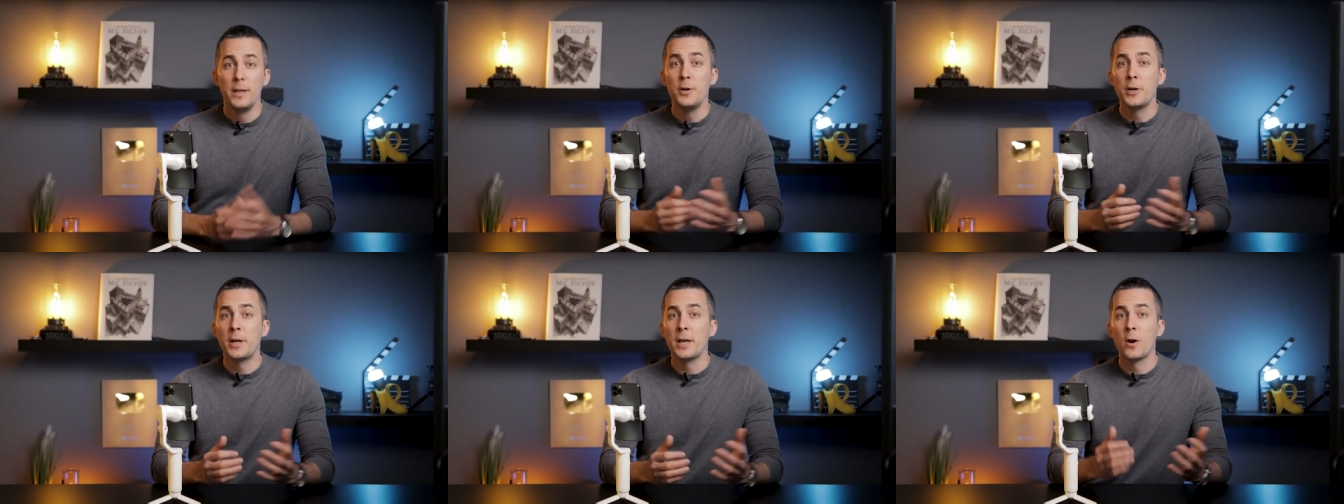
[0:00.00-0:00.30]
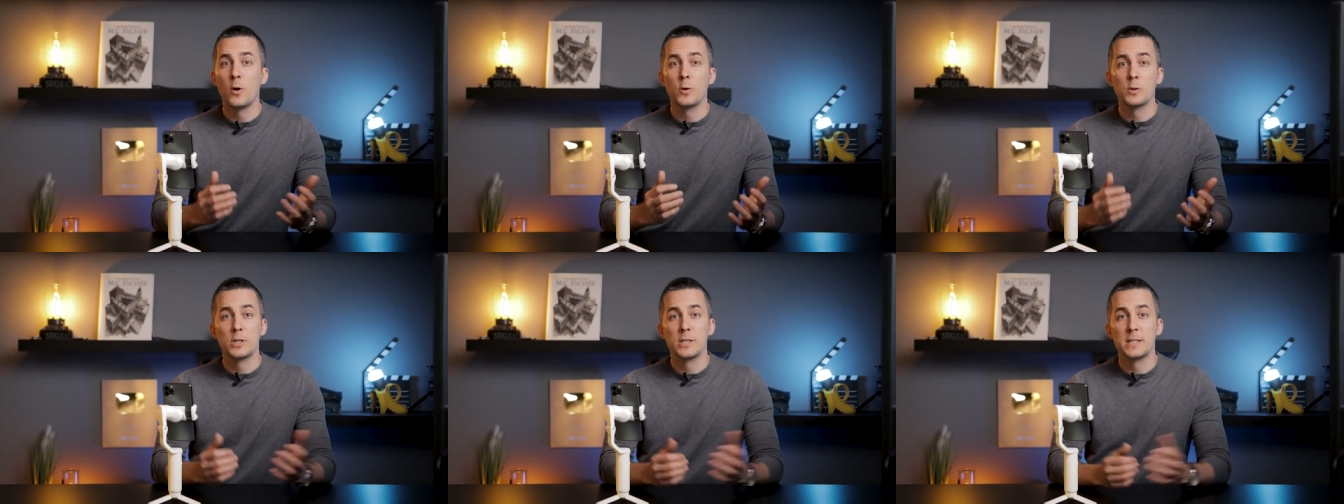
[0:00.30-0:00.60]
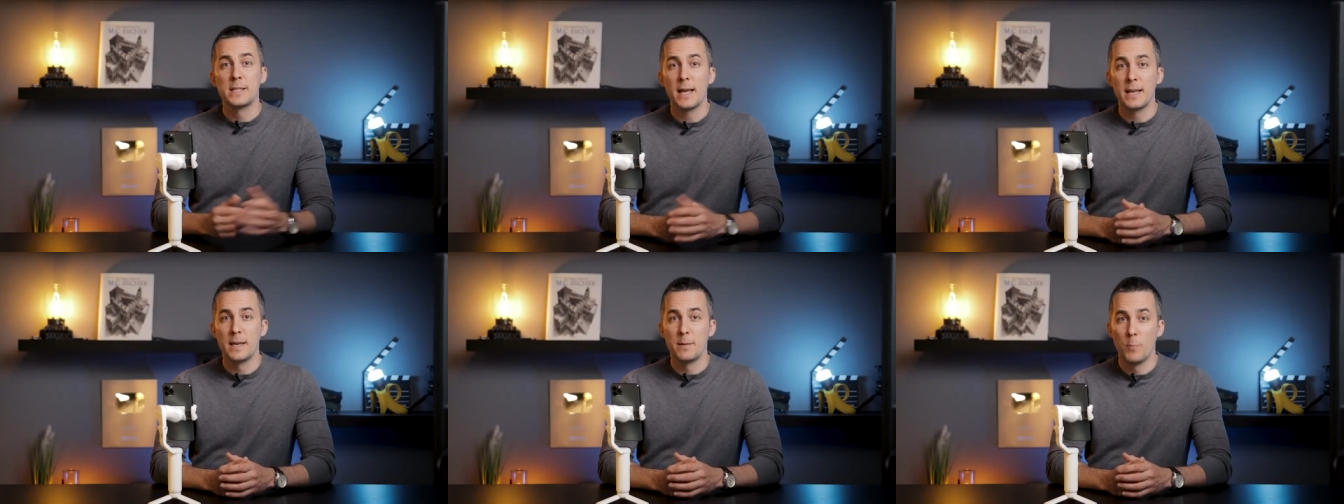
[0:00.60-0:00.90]
You can also
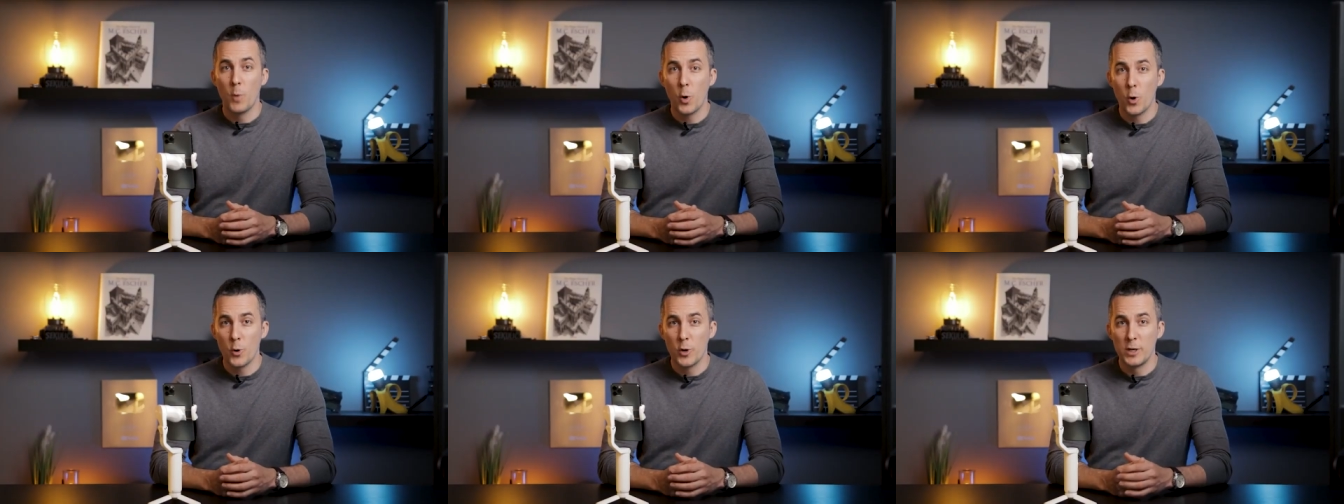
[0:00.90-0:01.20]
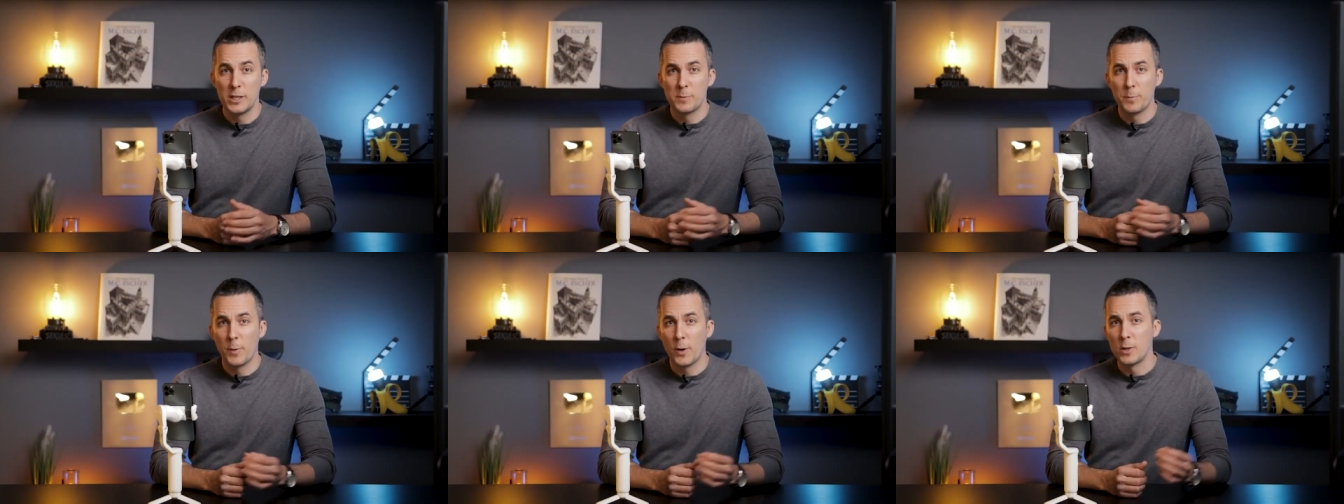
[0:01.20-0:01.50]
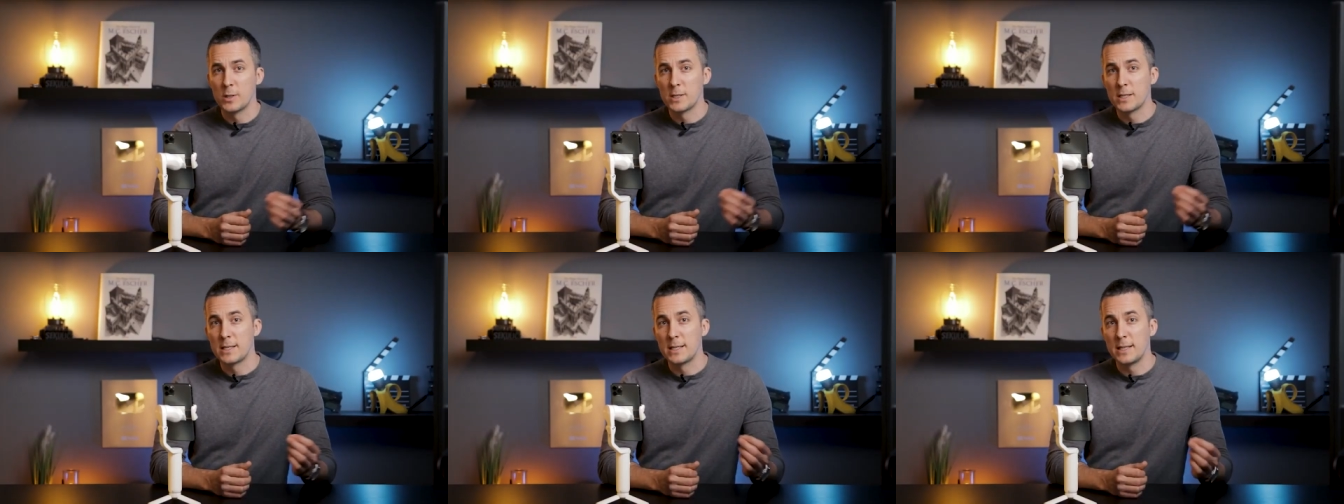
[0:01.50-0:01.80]
set the motor
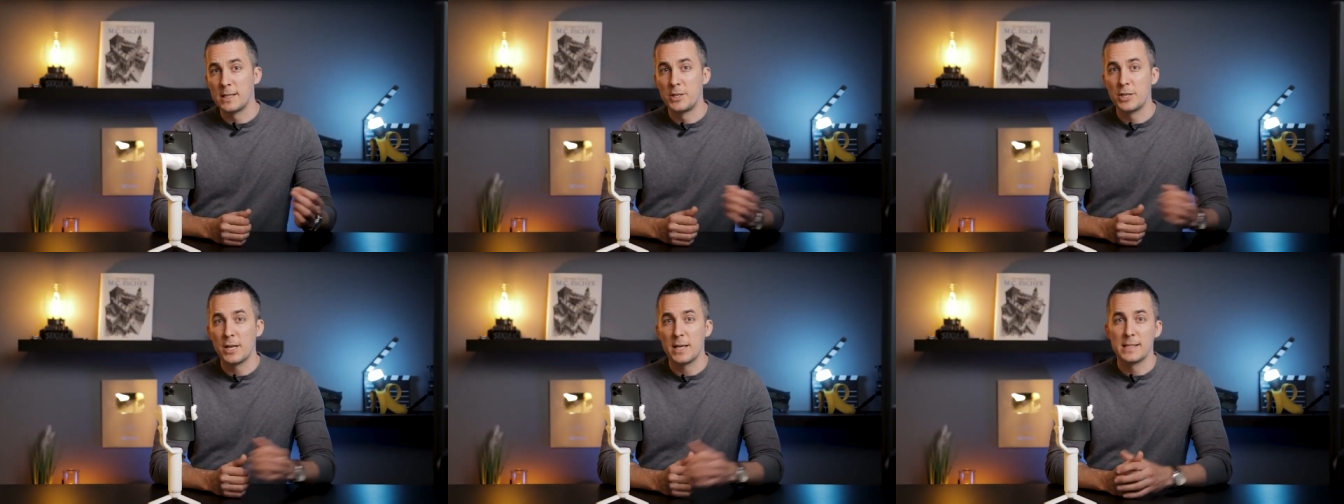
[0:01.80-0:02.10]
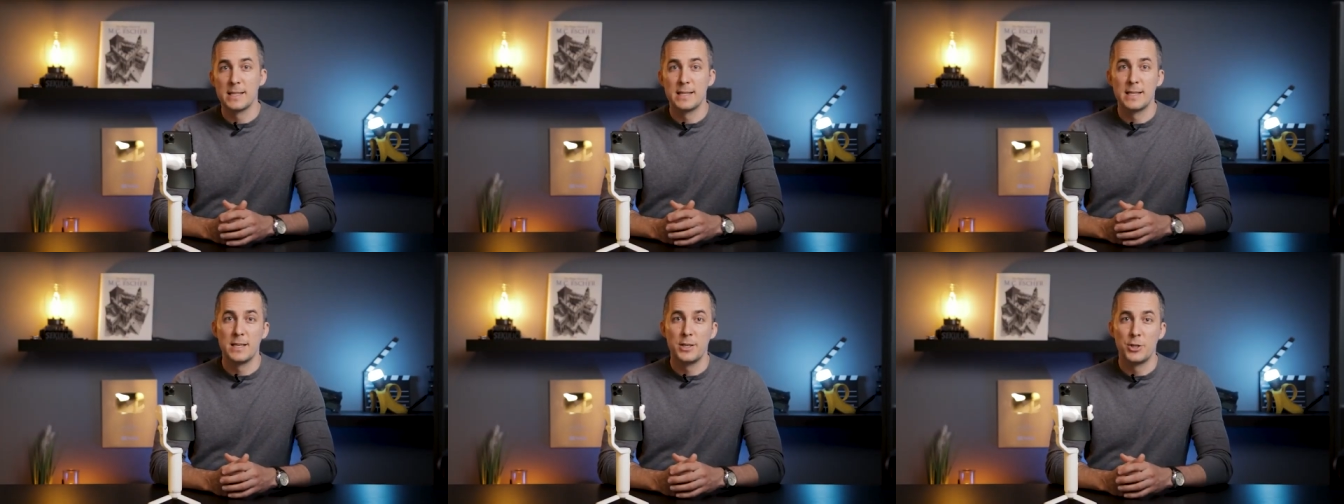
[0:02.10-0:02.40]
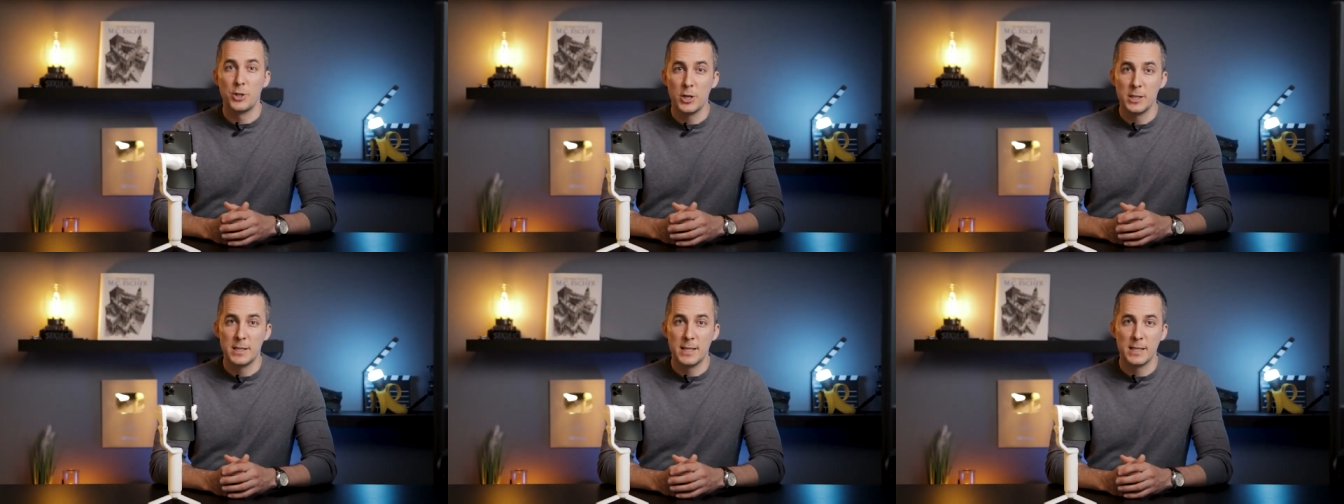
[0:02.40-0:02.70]
response, adjust the
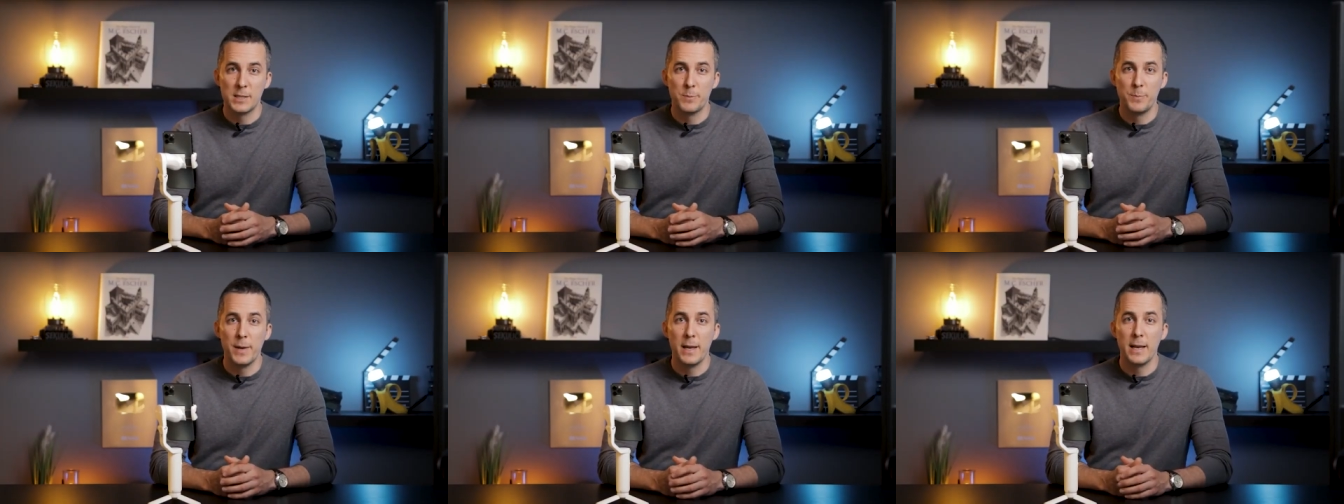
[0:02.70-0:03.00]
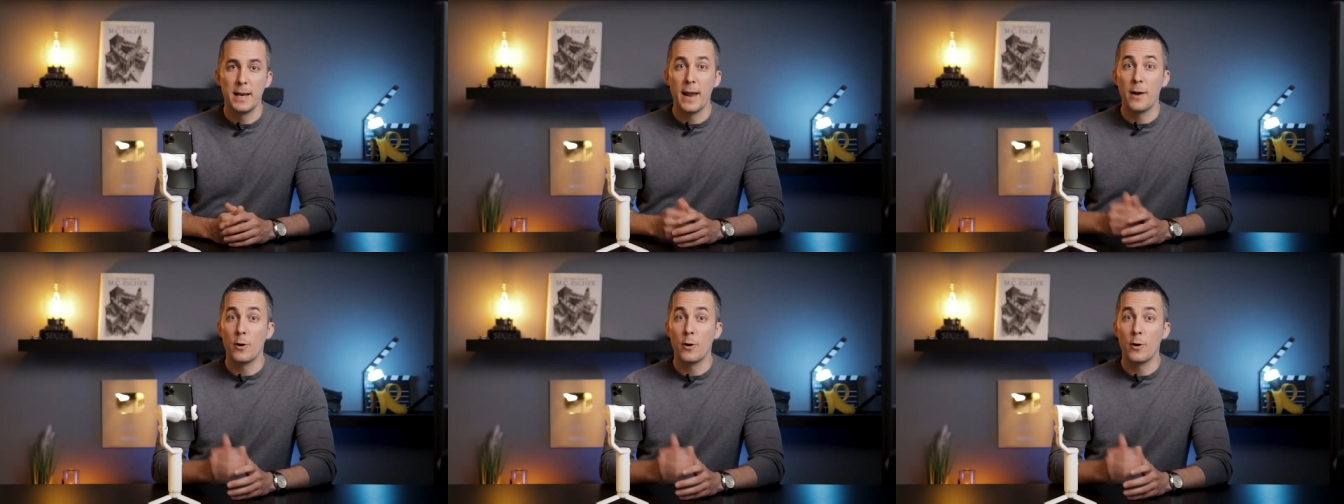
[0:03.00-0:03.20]
joystick speed,